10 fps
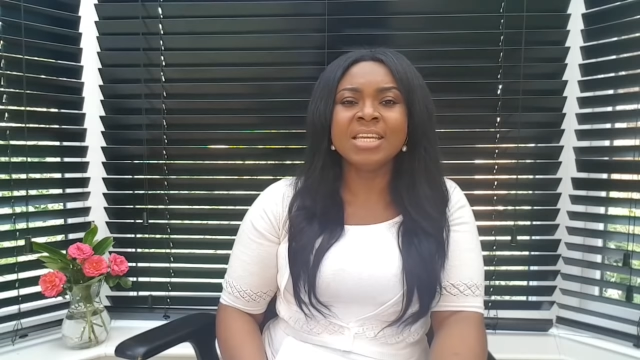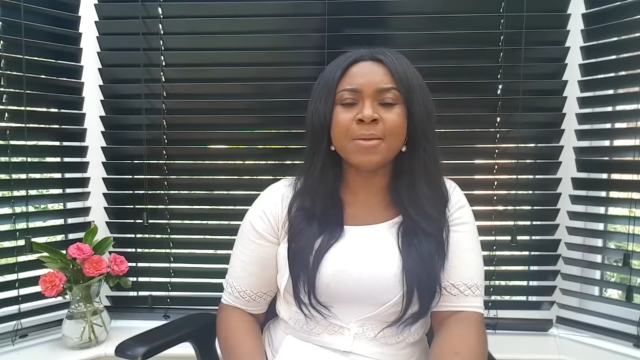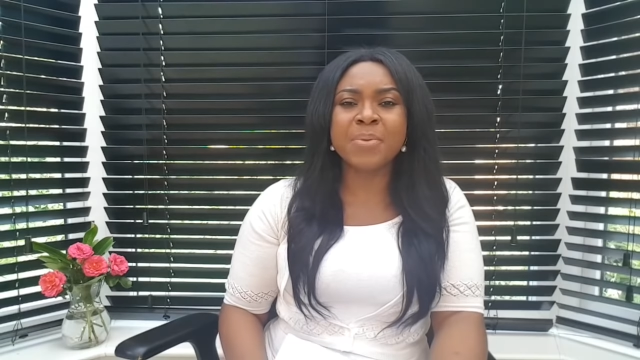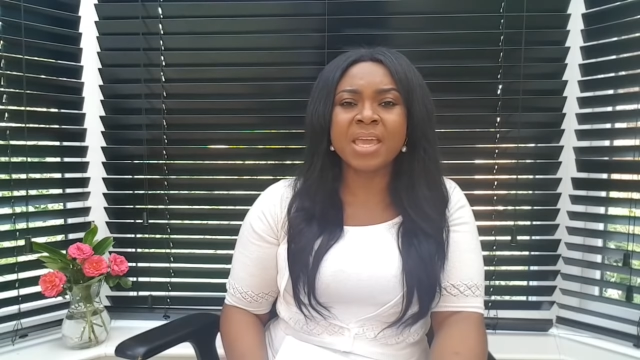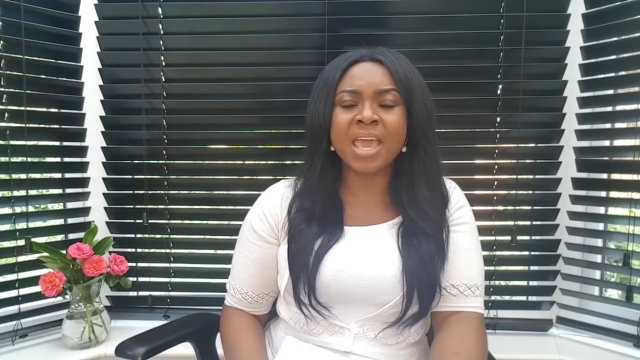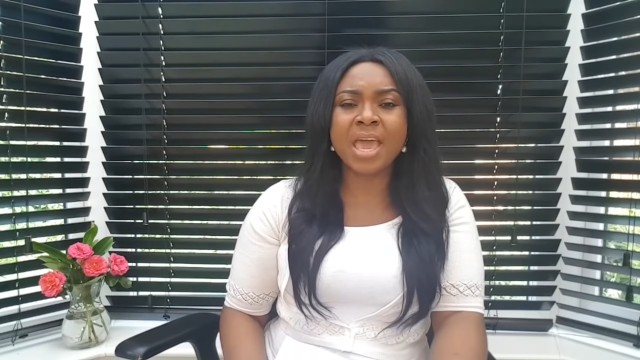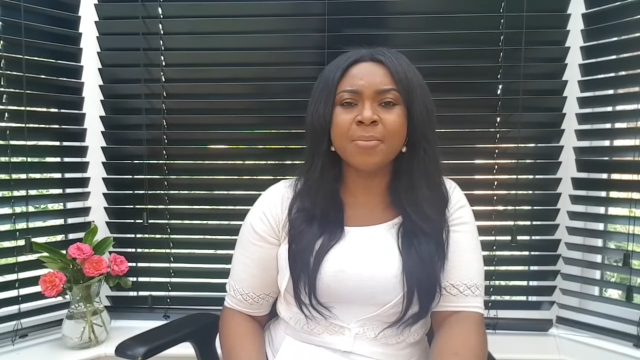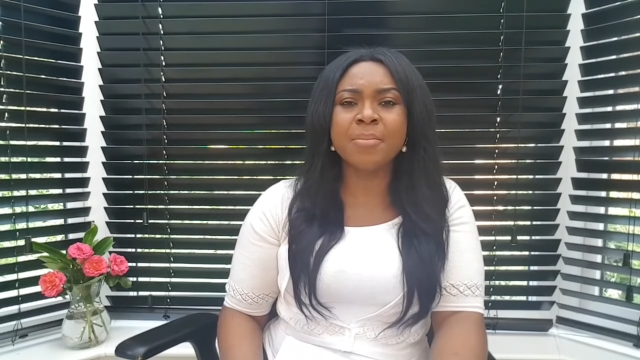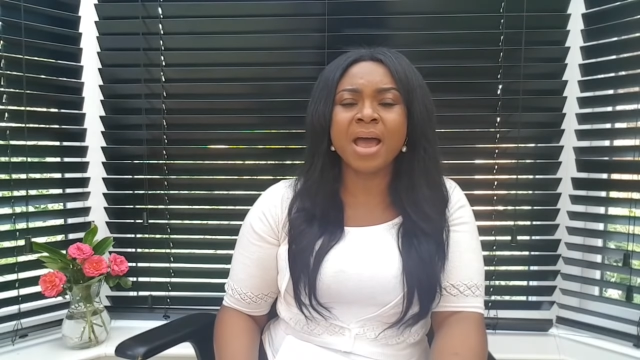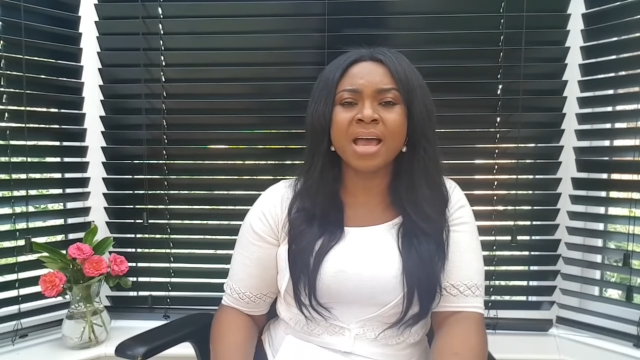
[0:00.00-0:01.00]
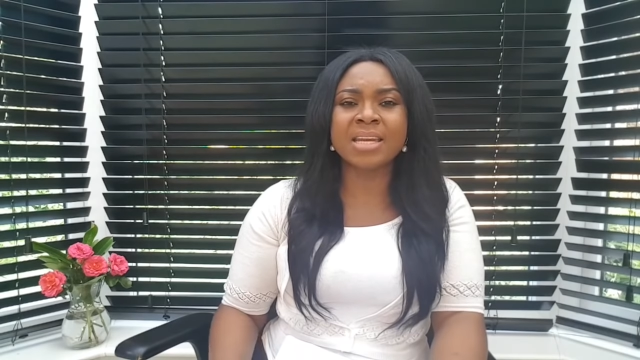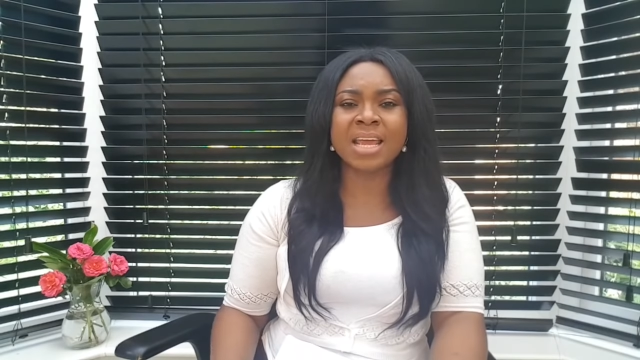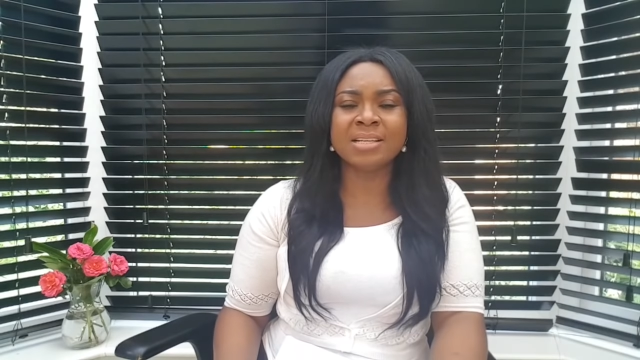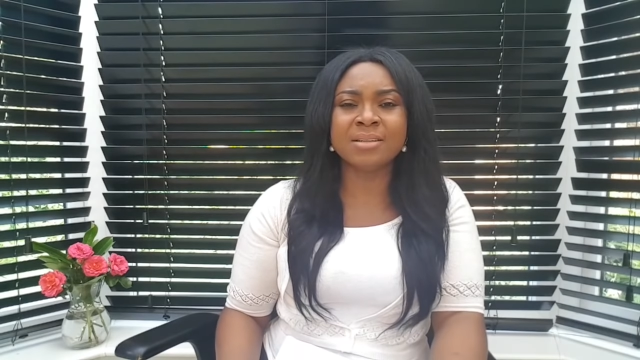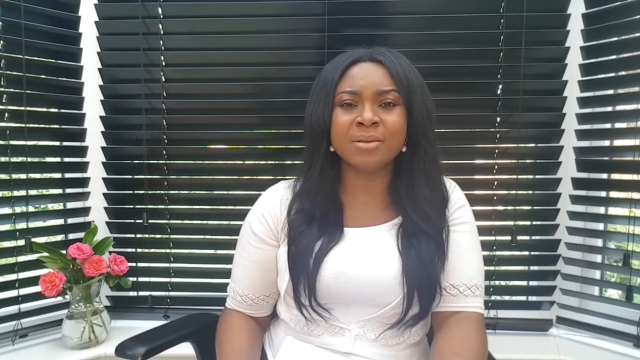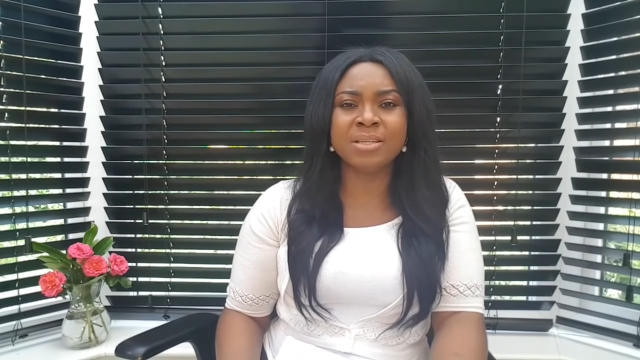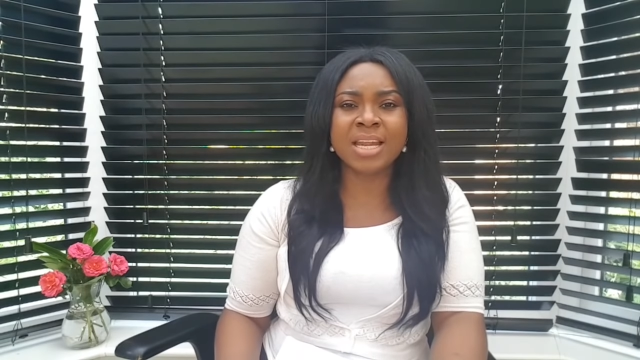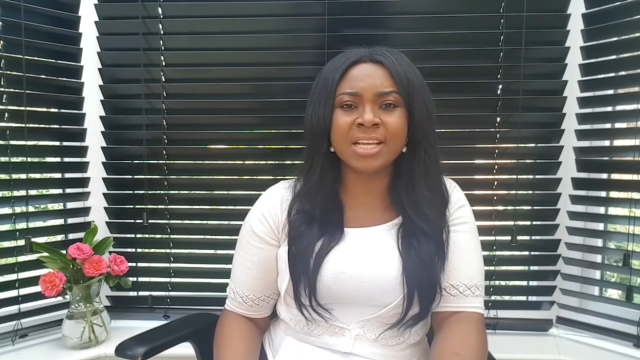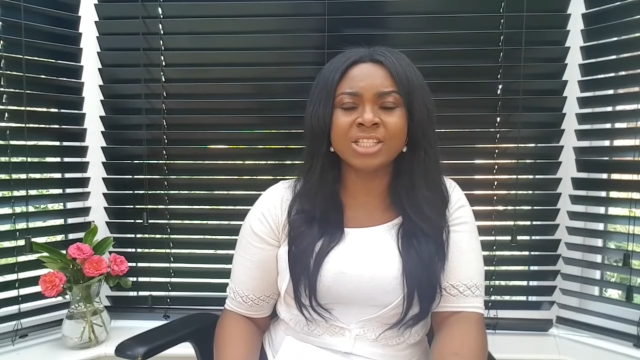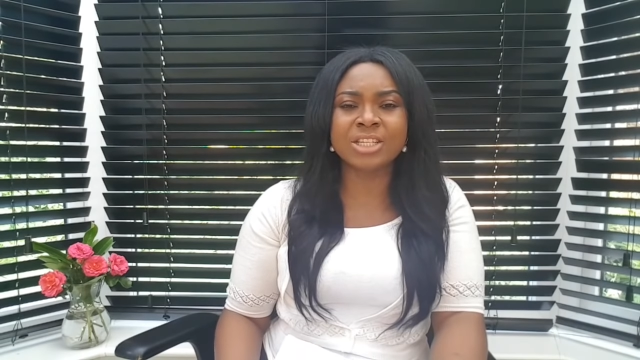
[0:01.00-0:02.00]
They became the
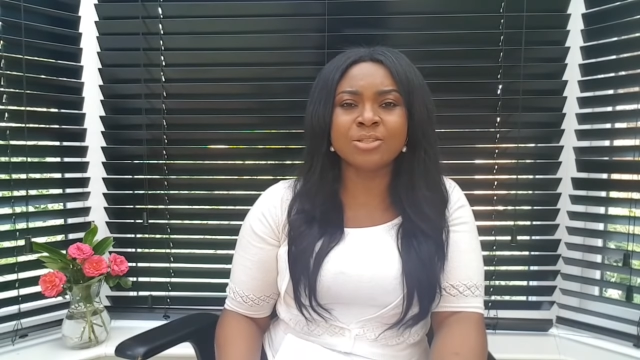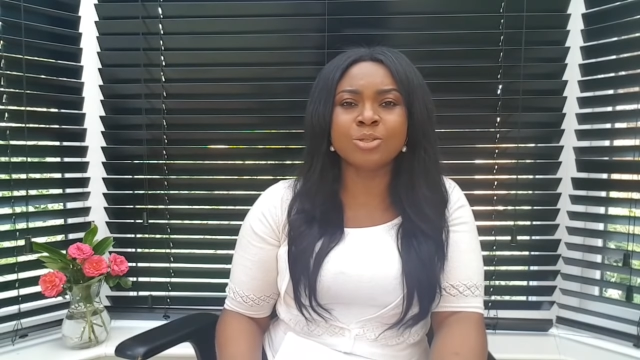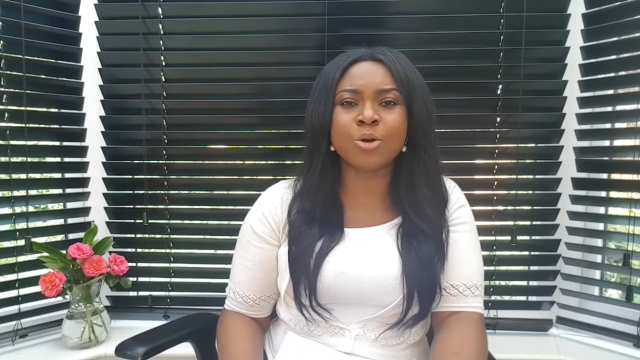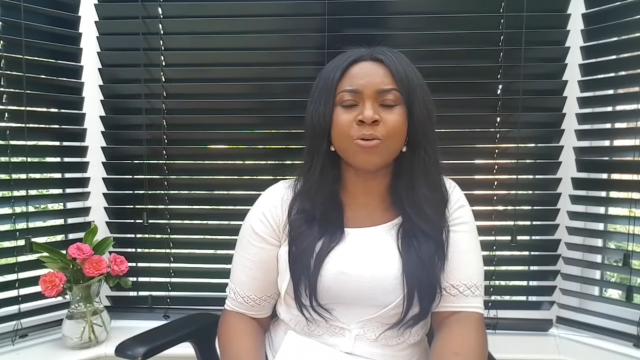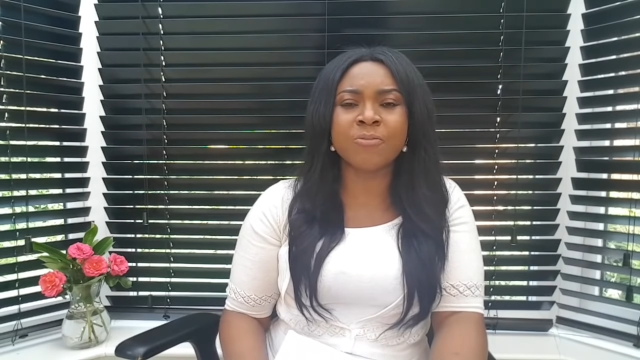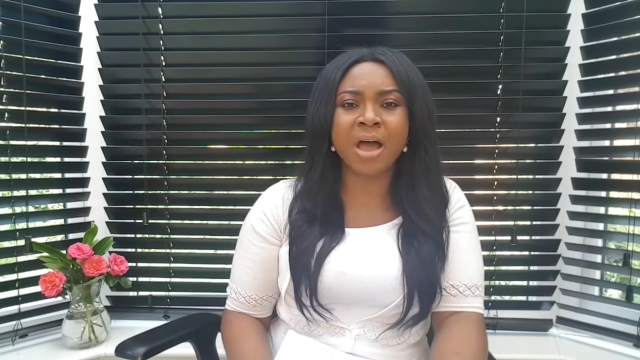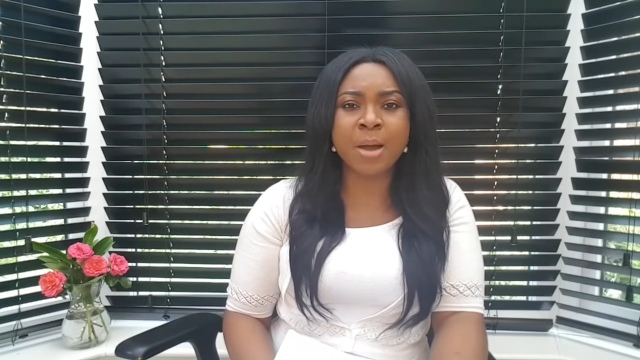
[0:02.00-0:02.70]
nations of